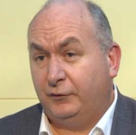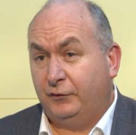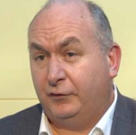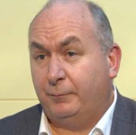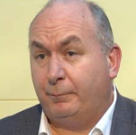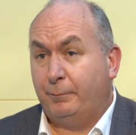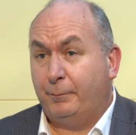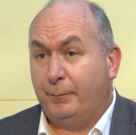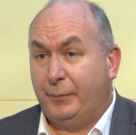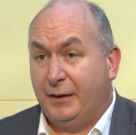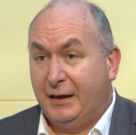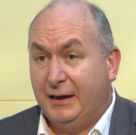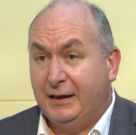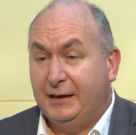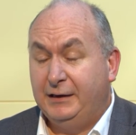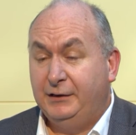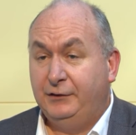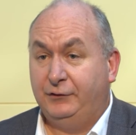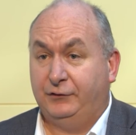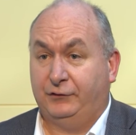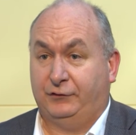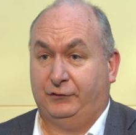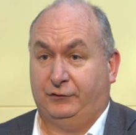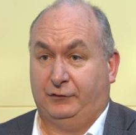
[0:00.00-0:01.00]
of the
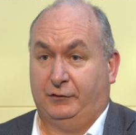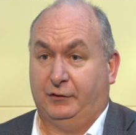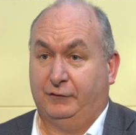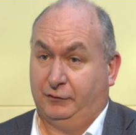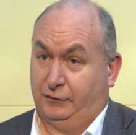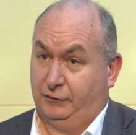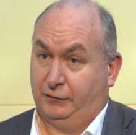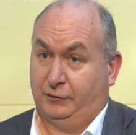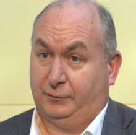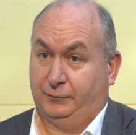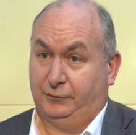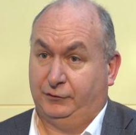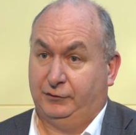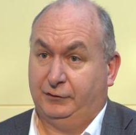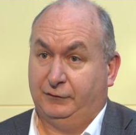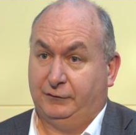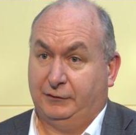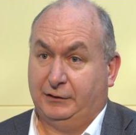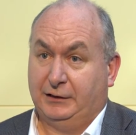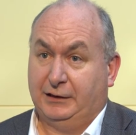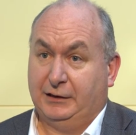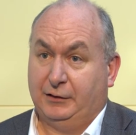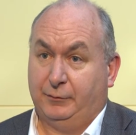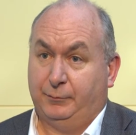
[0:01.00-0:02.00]
pace of adoption of
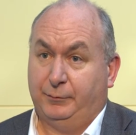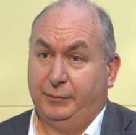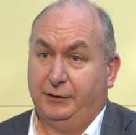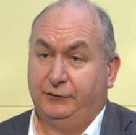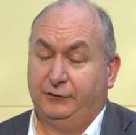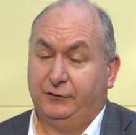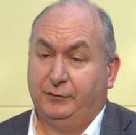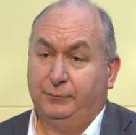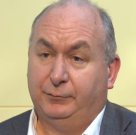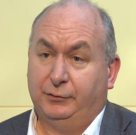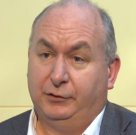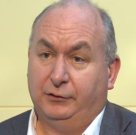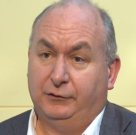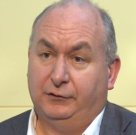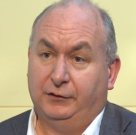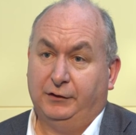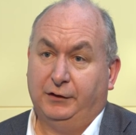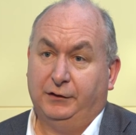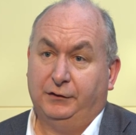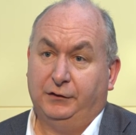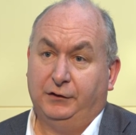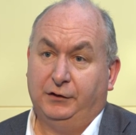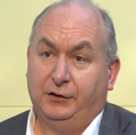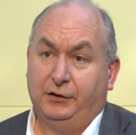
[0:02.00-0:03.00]
cloud-based computing
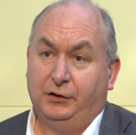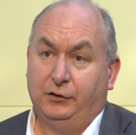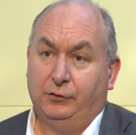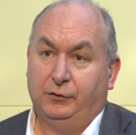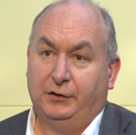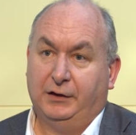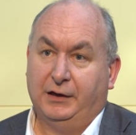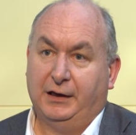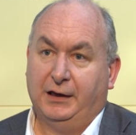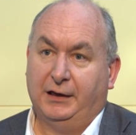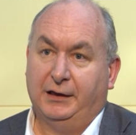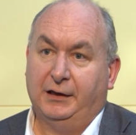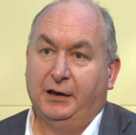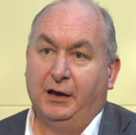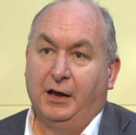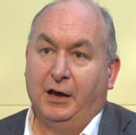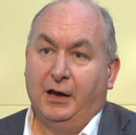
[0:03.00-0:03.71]
in the UK,